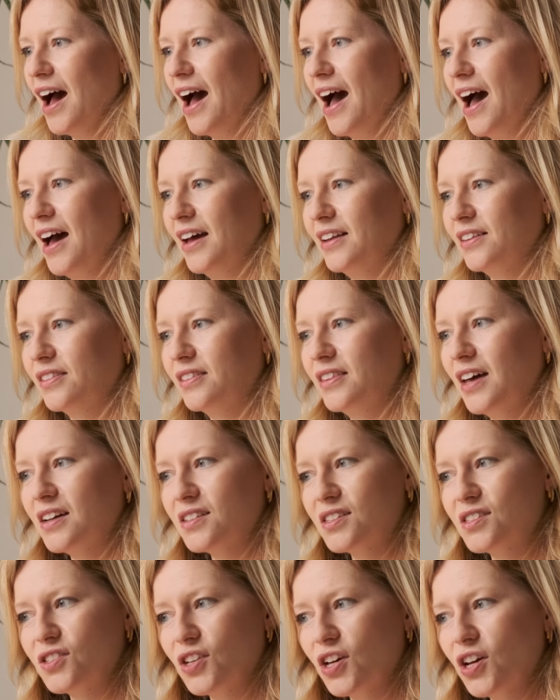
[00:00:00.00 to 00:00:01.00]
and
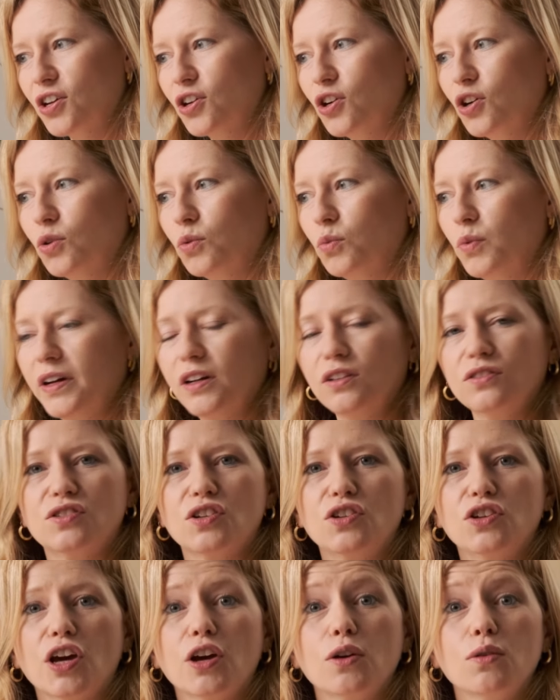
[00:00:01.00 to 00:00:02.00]
that circle will
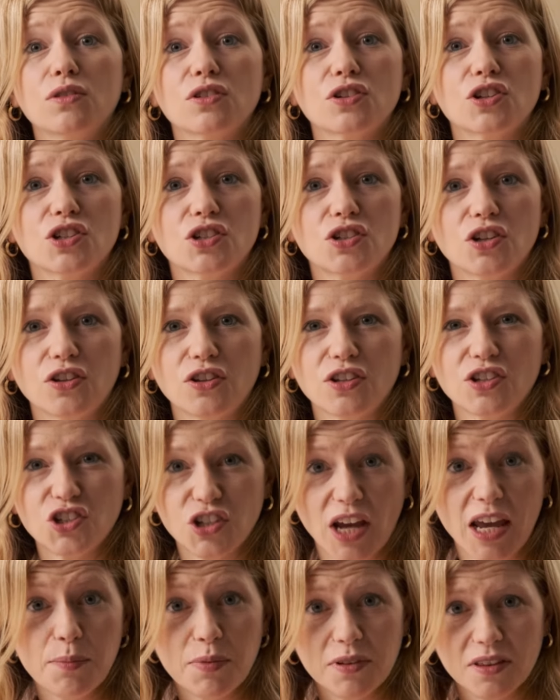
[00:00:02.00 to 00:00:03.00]
denote the, sh the
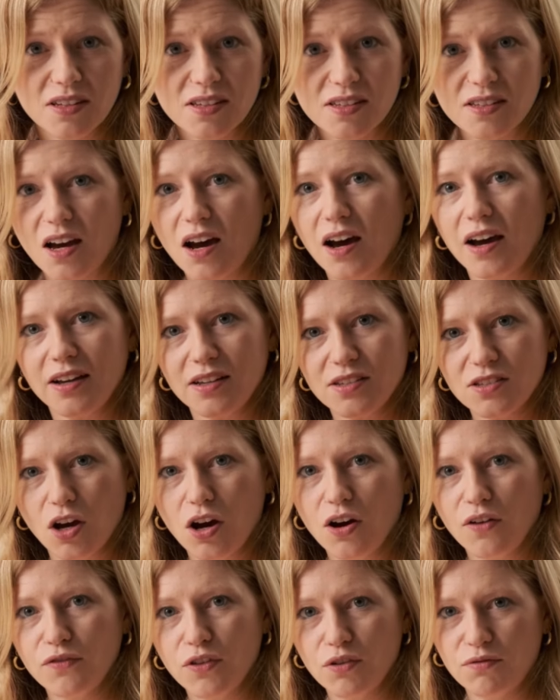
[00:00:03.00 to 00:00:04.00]
shape and the size
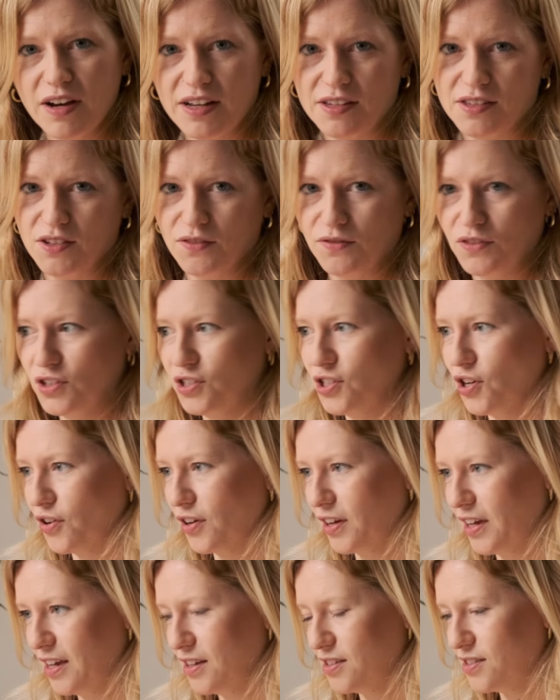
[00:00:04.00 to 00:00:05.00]
of the rest of the
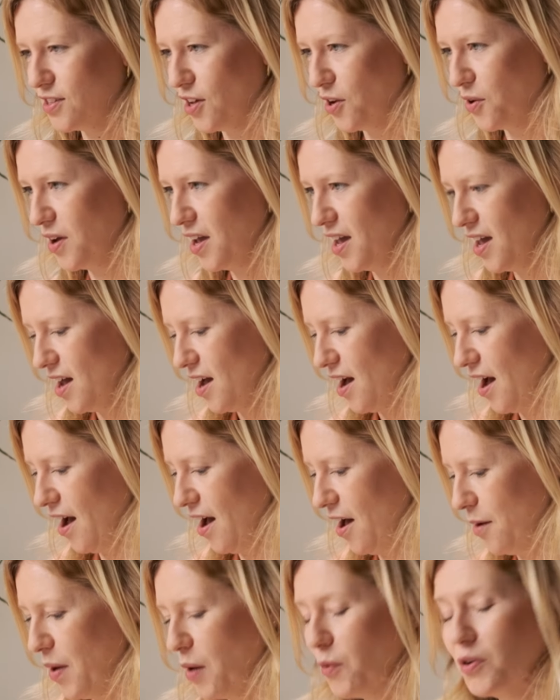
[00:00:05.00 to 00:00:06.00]
donkey. So
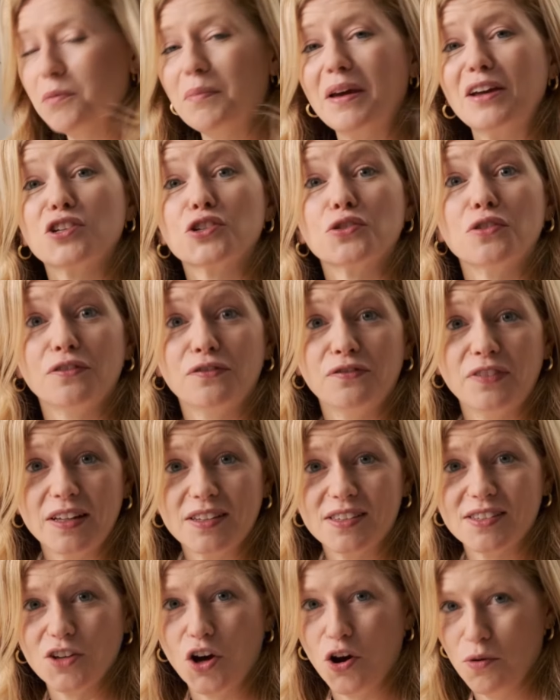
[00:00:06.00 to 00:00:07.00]
um, I want to make sure it
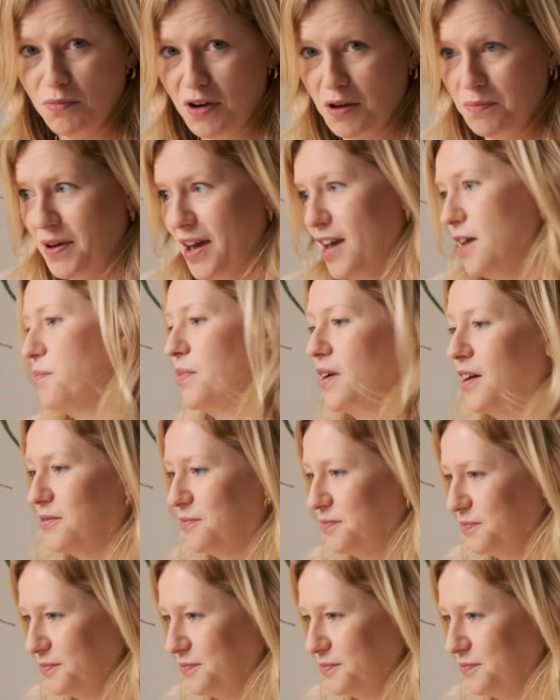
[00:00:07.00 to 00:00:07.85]
fits on my paper.